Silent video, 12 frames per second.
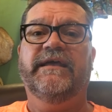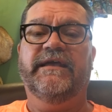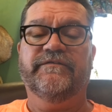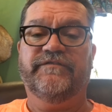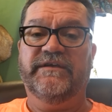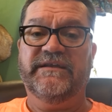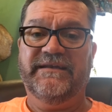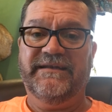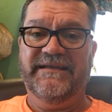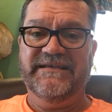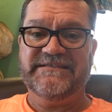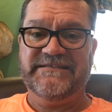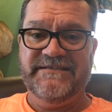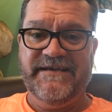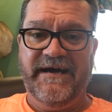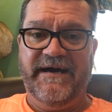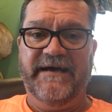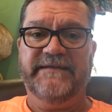If it does
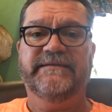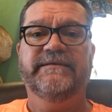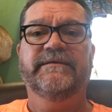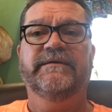not,